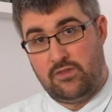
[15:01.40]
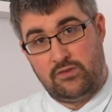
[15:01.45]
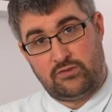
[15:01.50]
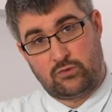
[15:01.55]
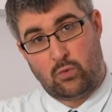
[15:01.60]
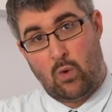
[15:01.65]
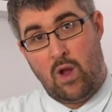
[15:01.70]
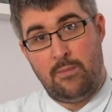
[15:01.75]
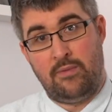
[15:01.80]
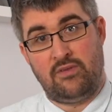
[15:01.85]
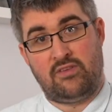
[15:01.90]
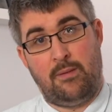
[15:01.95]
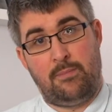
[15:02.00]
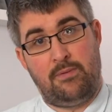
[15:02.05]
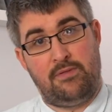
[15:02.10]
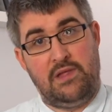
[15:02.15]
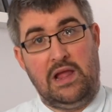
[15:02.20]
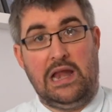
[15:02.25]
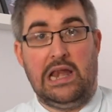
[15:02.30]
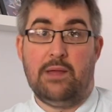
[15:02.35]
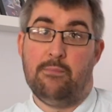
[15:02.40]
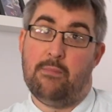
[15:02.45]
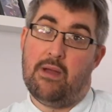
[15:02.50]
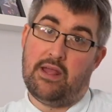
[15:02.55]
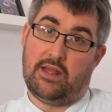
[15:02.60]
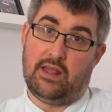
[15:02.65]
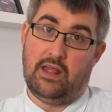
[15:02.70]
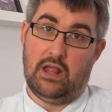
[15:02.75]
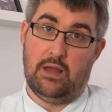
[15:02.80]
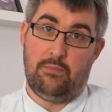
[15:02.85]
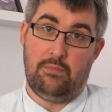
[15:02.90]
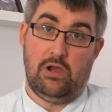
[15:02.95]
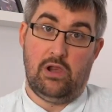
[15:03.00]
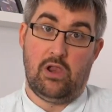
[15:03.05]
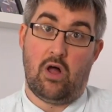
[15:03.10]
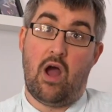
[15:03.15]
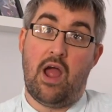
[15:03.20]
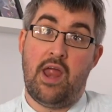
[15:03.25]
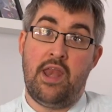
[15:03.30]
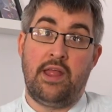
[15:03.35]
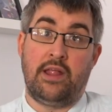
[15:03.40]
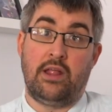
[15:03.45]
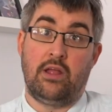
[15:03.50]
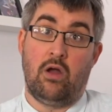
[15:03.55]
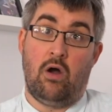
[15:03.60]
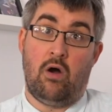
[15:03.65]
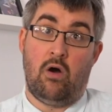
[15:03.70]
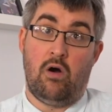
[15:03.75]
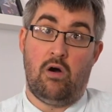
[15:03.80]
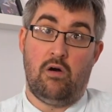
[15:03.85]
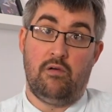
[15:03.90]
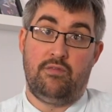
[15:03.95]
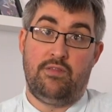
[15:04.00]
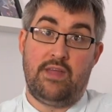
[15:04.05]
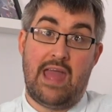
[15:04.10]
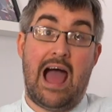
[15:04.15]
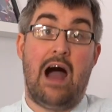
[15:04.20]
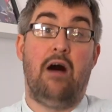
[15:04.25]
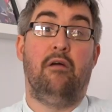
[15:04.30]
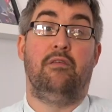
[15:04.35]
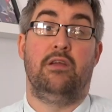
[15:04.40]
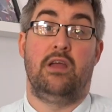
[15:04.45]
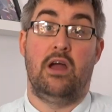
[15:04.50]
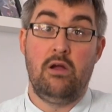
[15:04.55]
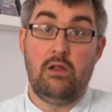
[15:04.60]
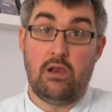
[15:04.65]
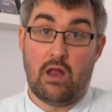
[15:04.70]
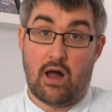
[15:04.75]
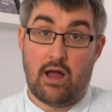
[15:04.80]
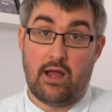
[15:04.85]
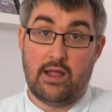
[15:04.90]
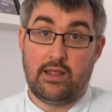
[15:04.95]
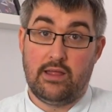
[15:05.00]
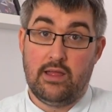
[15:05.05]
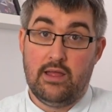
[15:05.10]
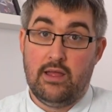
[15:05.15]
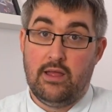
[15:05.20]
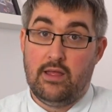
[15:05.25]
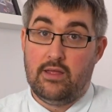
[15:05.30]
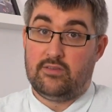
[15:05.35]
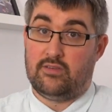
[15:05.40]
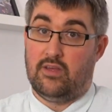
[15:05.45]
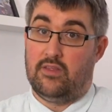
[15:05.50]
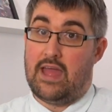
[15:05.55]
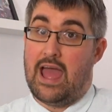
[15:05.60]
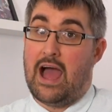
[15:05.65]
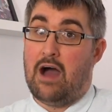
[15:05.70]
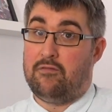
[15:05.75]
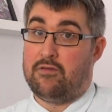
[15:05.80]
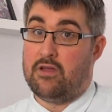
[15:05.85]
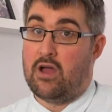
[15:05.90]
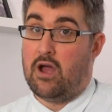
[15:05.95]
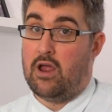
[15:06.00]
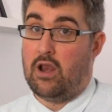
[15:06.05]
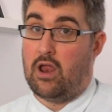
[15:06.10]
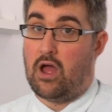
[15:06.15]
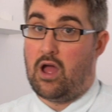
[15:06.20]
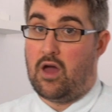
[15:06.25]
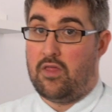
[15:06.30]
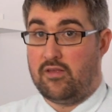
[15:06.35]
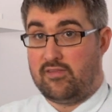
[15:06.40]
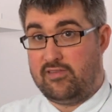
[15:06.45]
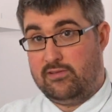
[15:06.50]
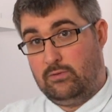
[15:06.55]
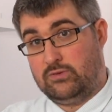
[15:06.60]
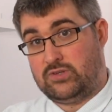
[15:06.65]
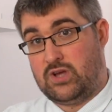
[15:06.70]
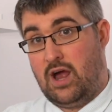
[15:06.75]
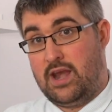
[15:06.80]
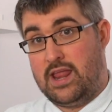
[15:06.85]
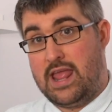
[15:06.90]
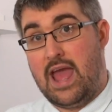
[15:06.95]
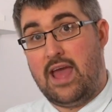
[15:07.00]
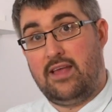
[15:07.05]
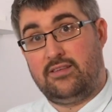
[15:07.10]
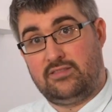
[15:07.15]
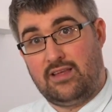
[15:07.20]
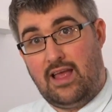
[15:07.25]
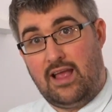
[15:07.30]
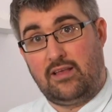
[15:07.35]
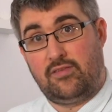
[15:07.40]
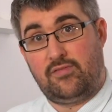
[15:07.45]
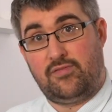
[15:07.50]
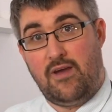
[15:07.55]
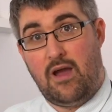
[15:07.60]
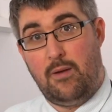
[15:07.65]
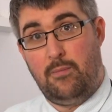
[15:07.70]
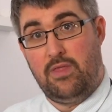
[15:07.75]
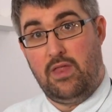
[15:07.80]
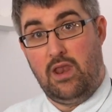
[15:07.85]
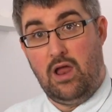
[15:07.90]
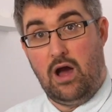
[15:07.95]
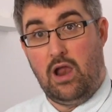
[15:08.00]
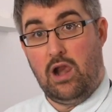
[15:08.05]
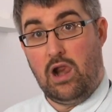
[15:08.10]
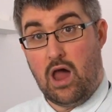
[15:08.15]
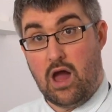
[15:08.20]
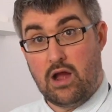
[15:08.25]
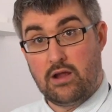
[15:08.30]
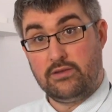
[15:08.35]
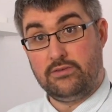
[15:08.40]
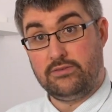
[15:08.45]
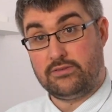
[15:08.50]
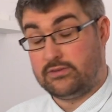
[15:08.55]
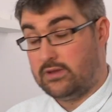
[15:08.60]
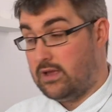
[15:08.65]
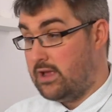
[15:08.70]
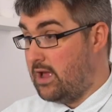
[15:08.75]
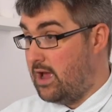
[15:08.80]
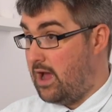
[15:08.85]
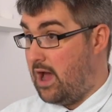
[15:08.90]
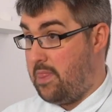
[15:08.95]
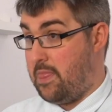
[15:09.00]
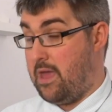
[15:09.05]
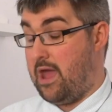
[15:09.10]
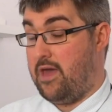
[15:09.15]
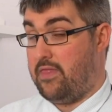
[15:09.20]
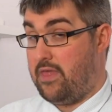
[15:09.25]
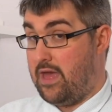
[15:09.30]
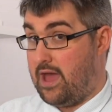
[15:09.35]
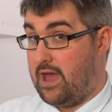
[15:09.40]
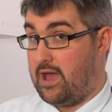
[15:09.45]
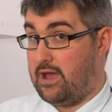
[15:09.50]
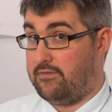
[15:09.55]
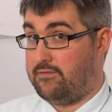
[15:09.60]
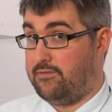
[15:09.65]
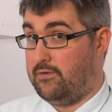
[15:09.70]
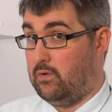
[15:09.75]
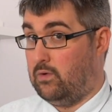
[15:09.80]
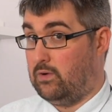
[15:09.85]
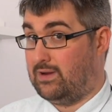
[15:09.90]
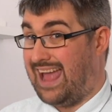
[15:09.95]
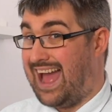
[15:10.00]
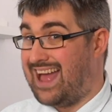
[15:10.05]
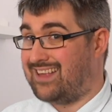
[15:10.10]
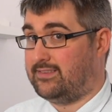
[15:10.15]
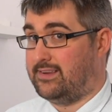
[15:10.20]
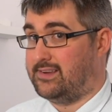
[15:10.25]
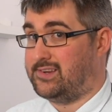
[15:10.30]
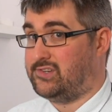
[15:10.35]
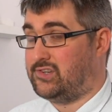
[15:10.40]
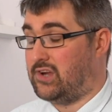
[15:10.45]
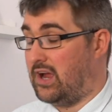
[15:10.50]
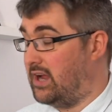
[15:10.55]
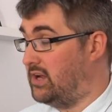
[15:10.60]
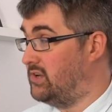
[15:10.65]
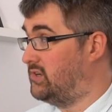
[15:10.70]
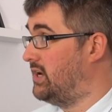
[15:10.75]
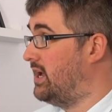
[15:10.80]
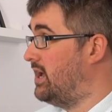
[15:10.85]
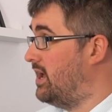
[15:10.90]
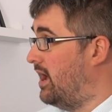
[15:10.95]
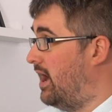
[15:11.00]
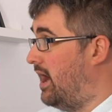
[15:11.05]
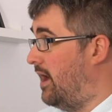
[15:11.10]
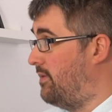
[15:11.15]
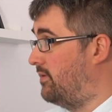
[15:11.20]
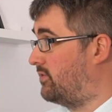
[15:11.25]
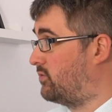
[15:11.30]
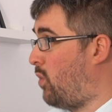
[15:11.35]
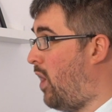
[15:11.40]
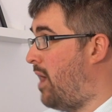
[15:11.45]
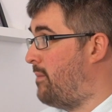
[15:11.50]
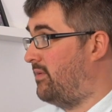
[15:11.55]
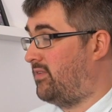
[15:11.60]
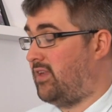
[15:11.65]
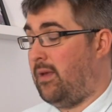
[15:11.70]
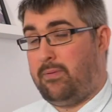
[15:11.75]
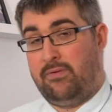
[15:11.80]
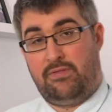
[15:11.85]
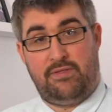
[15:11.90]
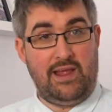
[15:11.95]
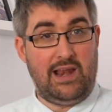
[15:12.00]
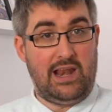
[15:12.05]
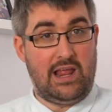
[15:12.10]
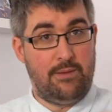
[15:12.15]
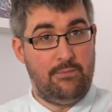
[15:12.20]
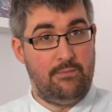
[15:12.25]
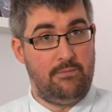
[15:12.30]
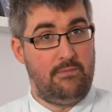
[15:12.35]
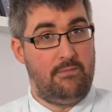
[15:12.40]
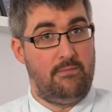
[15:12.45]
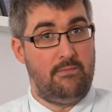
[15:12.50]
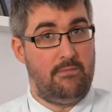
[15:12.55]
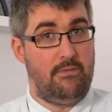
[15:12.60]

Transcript: the squamous epithelium making up the lining of the alveoli. So the alveoli are these little tiny air sacs found within our lungs, and they're there for gas exchange. And the squamous epithelium